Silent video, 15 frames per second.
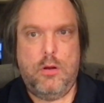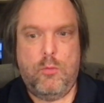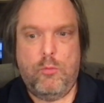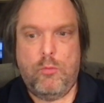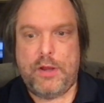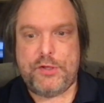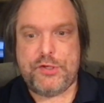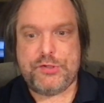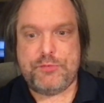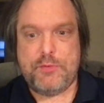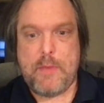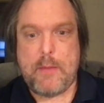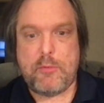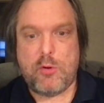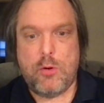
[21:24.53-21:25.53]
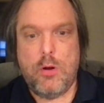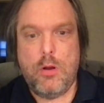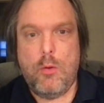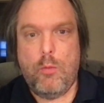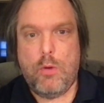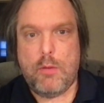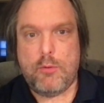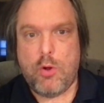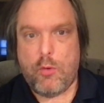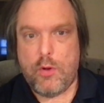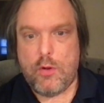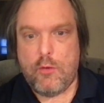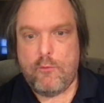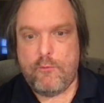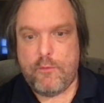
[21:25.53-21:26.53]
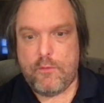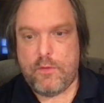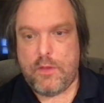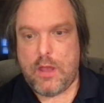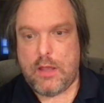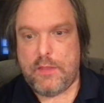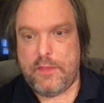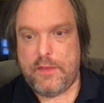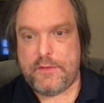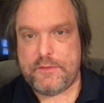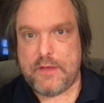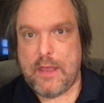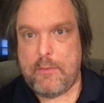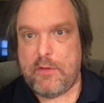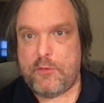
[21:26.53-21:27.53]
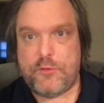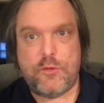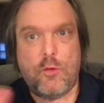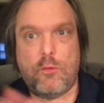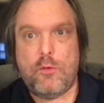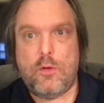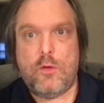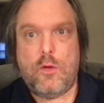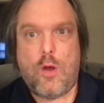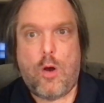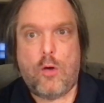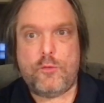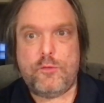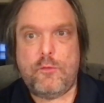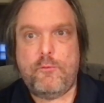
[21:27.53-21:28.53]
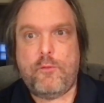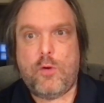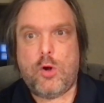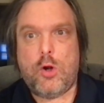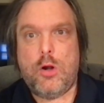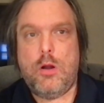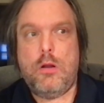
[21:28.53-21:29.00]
Right, just remember when I'm going over this game, and so also for